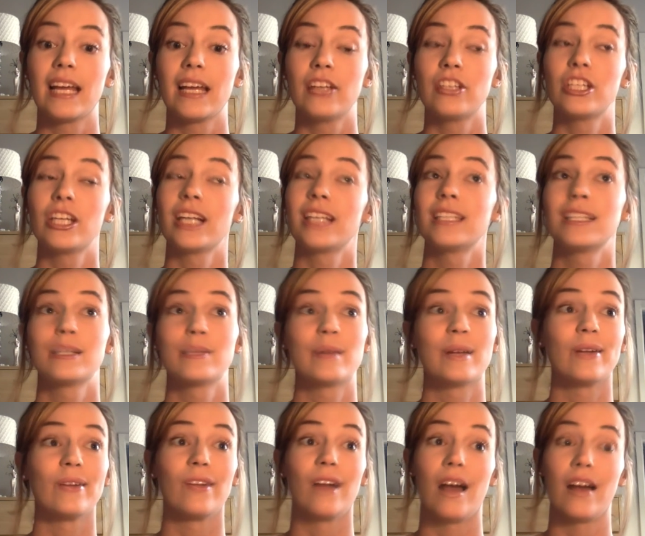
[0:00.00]
she got to spend
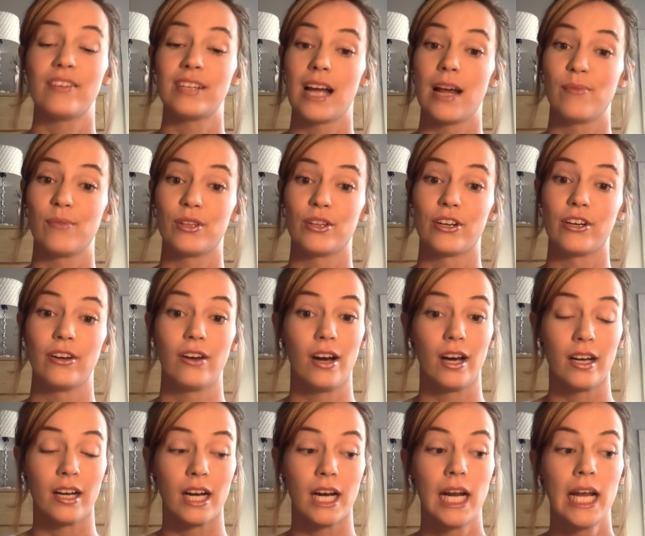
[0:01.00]
a lot of time with her
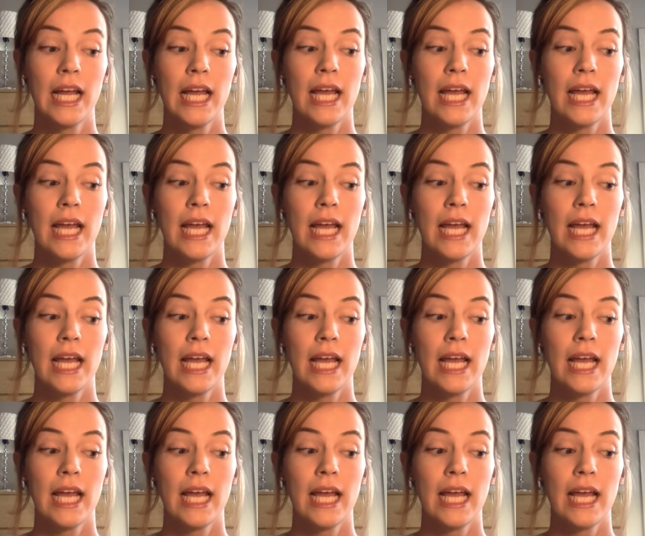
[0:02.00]
daughter,